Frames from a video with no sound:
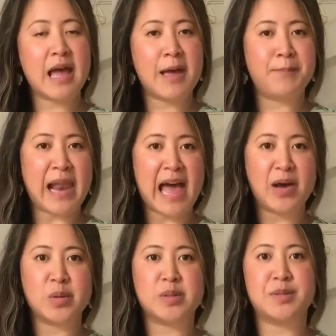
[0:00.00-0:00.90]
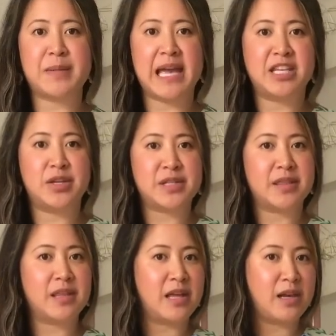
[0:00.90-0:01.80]
blouse was made
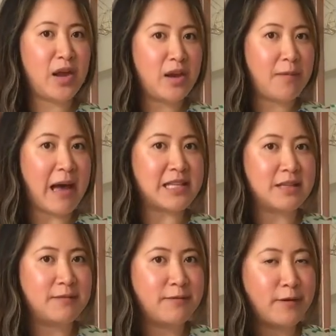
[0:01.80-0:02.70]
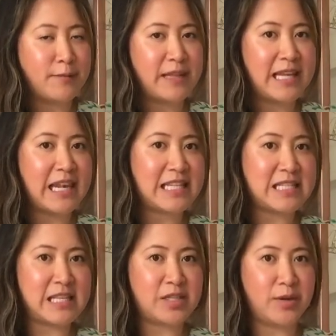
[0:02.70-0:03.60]
using the Lola pattern from the
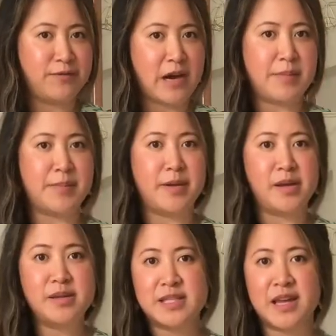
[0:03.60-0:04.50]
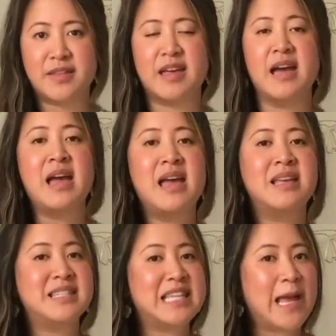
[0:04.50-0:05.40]
latest issue of Fibre Mood, so the
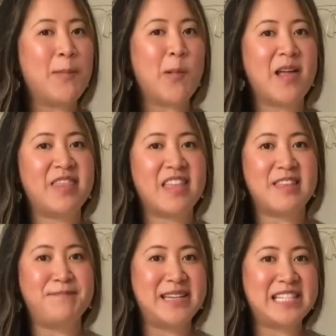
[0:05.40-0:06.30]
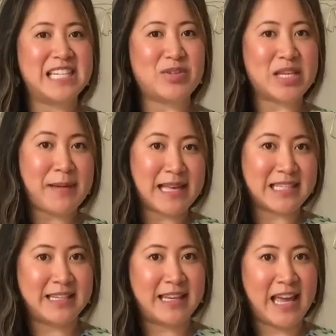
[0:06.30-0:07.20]
same one that the Mindy dress
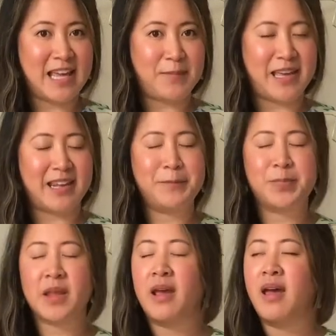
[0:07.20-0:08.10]
pattern came in.